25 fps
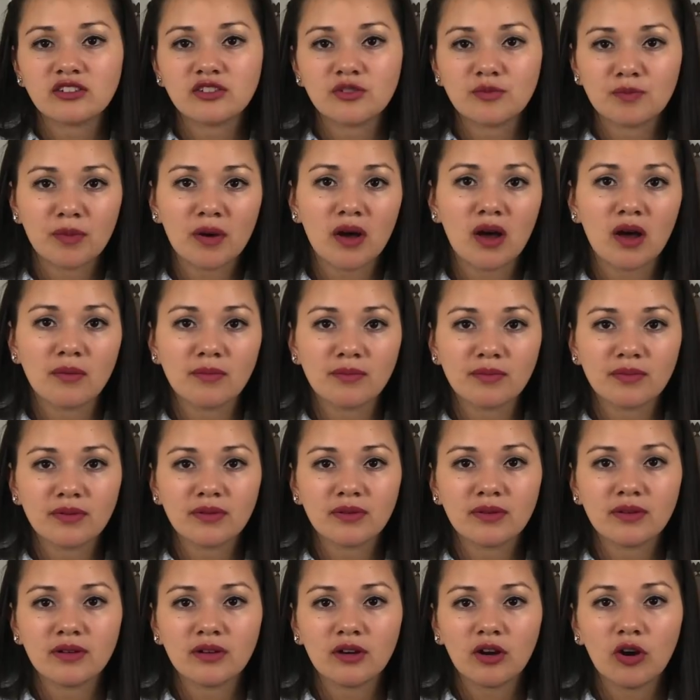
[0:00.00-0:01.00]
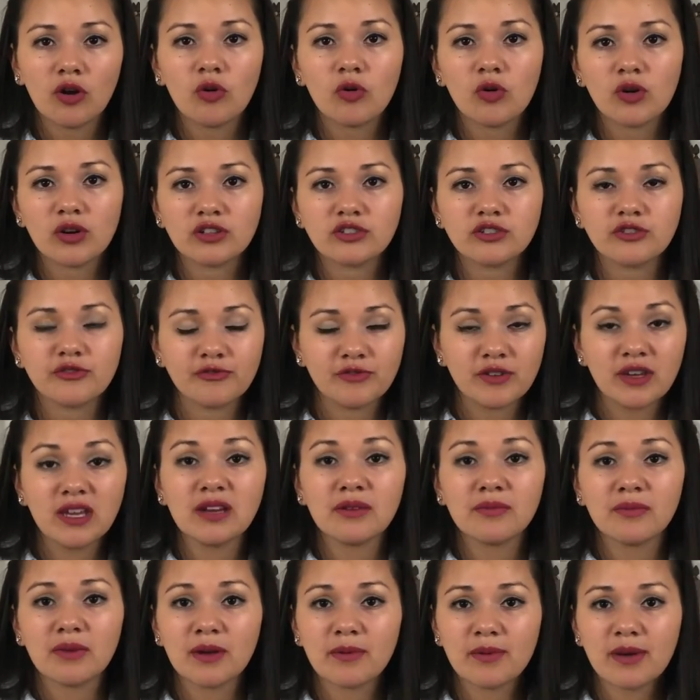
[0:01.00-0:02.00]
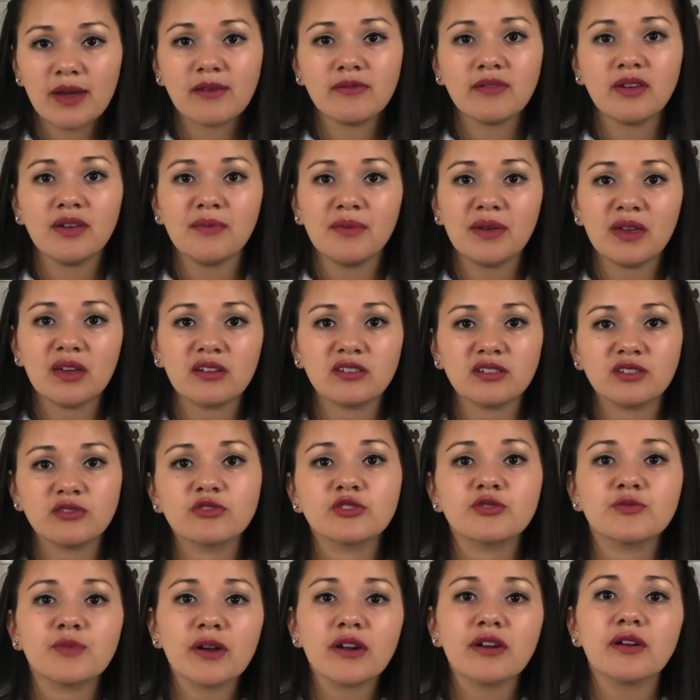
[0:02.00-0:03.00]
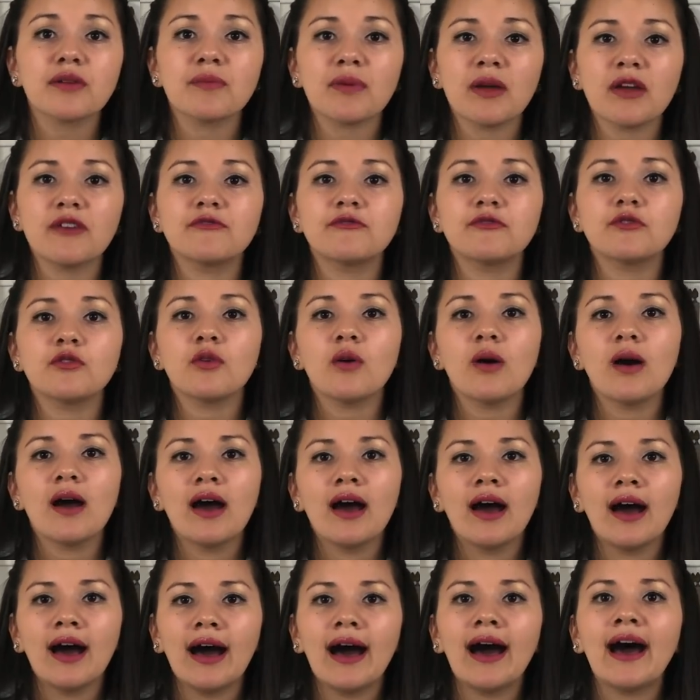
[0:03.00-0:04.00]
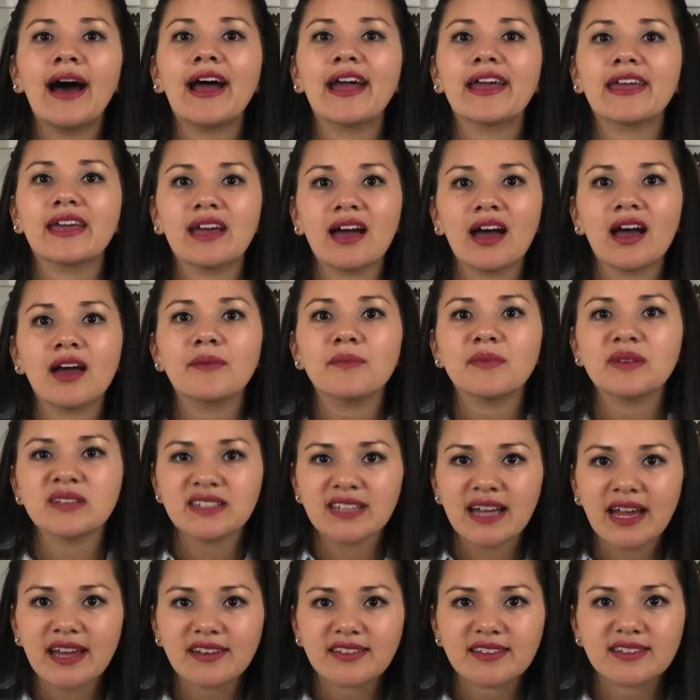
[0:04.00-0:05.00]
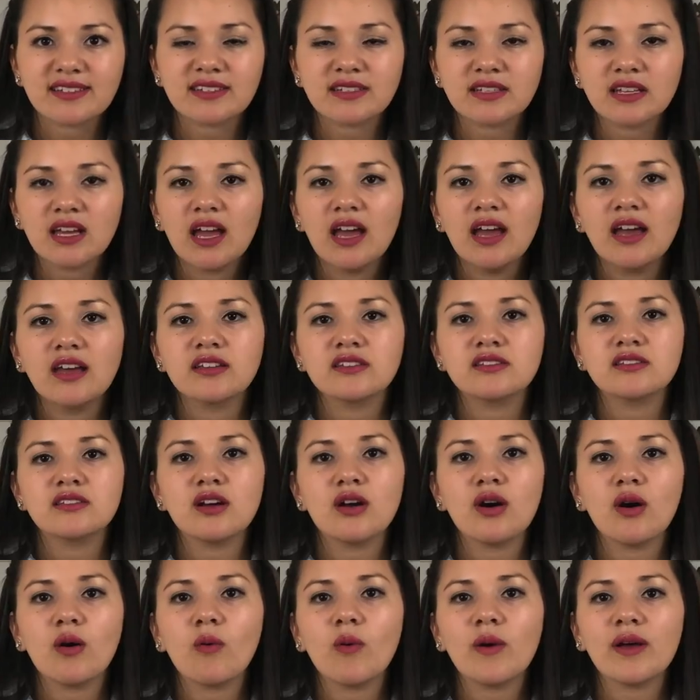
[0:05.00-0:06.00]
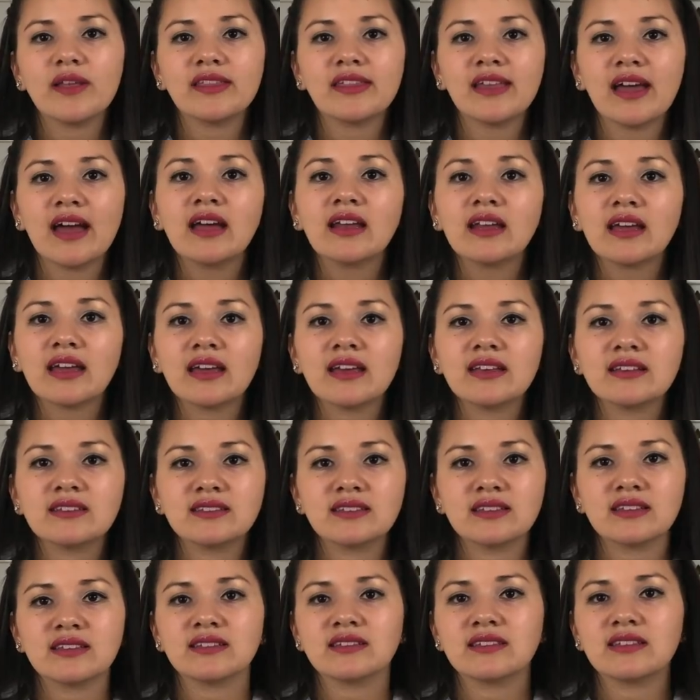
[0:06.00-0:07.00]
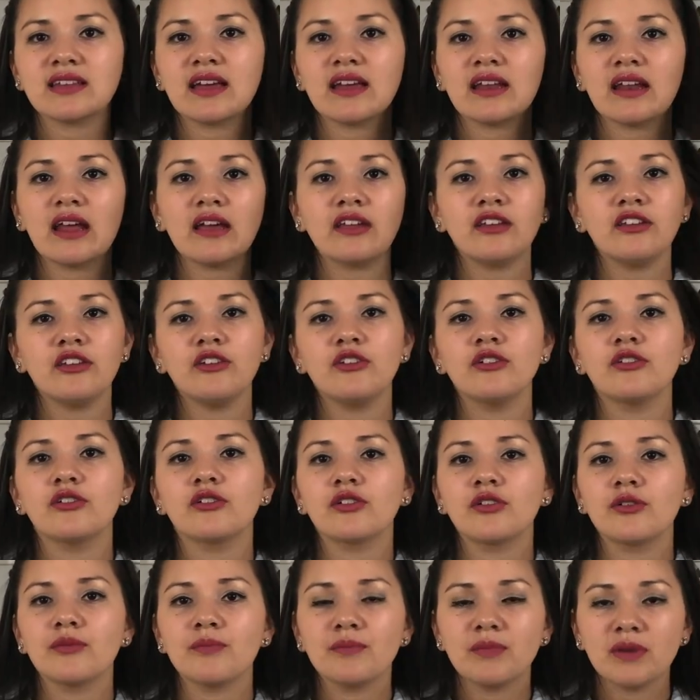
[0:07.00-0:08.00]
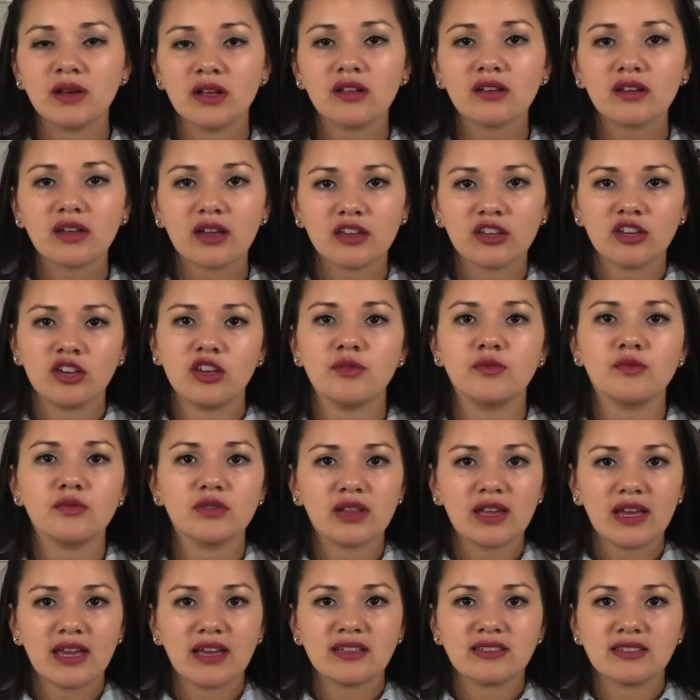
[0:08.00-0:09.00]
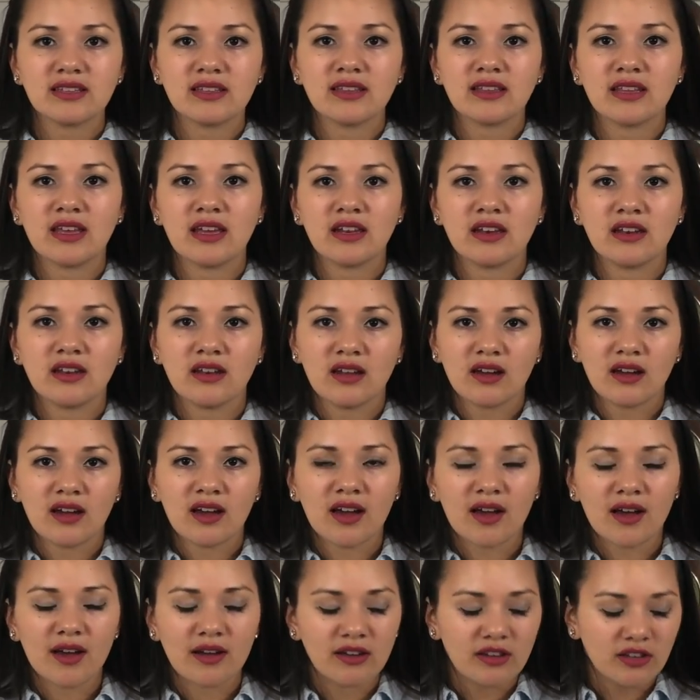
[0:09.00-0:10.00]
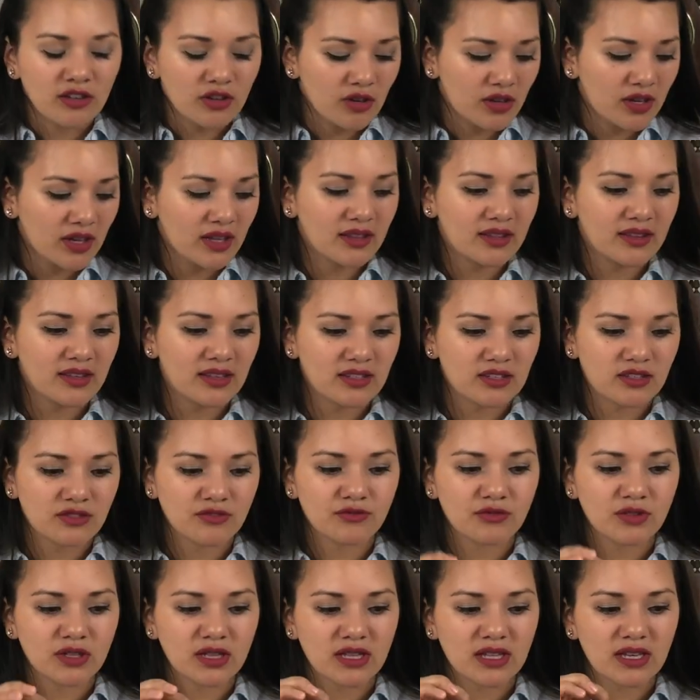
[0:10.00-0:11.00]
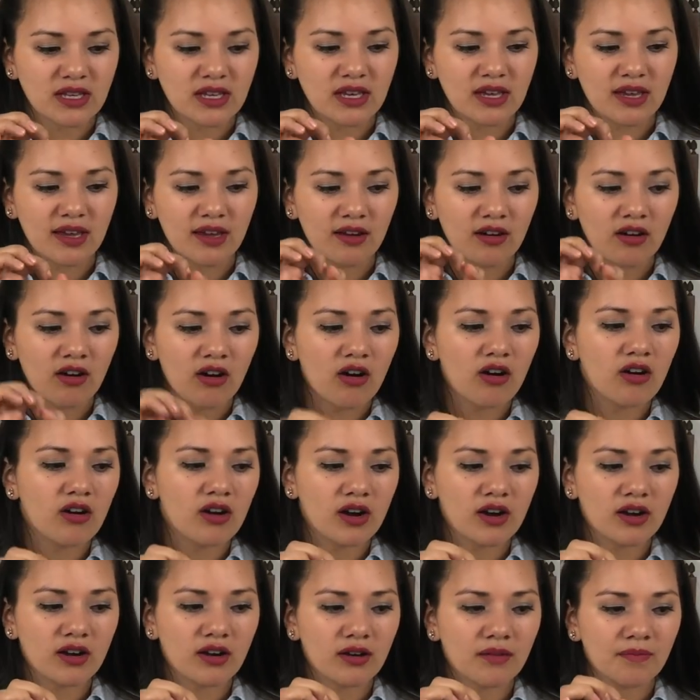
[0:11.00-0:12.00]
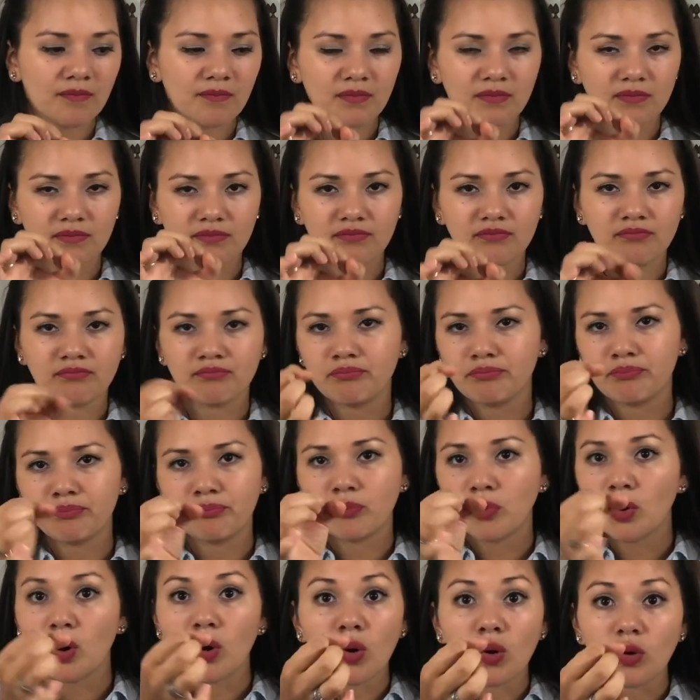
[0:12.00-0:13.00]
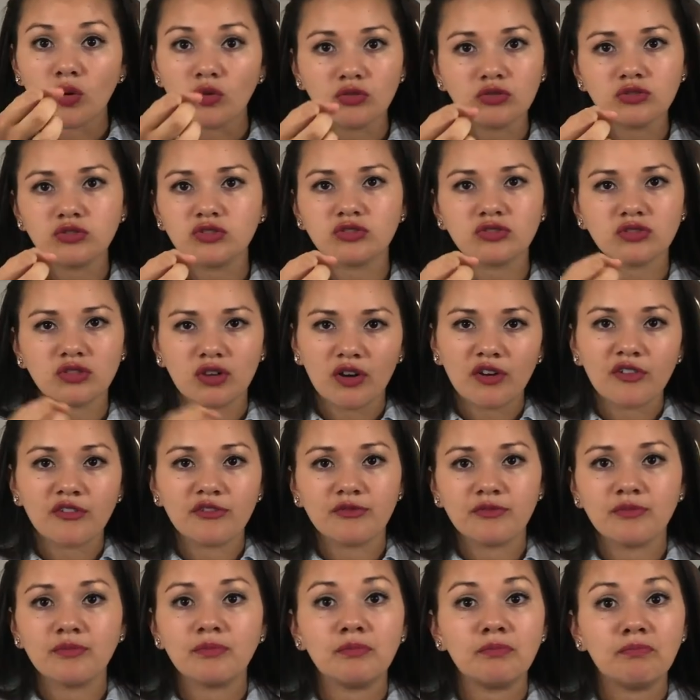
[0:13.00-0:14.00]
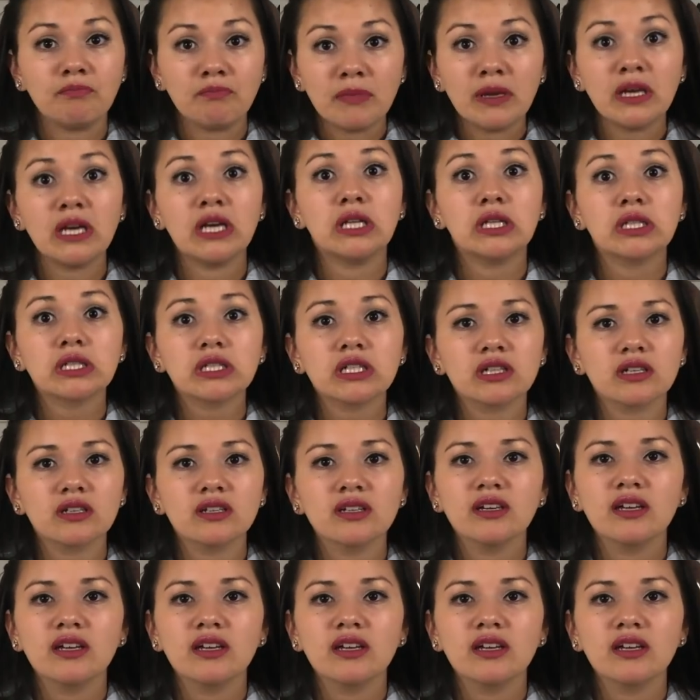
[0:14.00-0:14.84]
to pump or to feed my baby because it was very painful, I got mastitis. So what that is that your milk accumulates, and then you get this really hard bowls of milk